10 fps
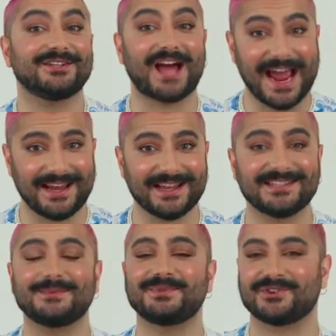like
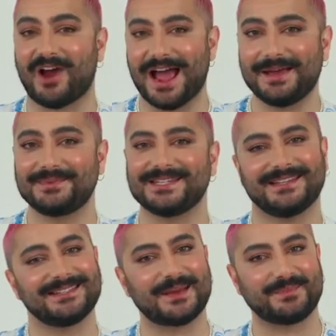and subscribe to
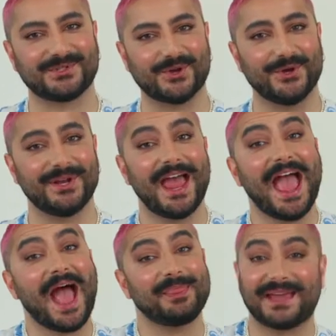this episode
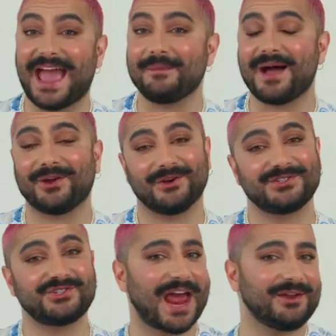and the Kmart
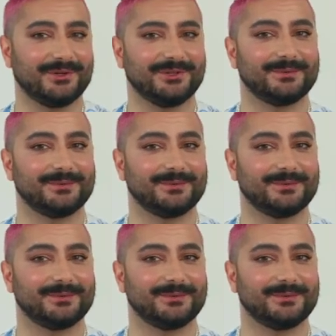Oz channel.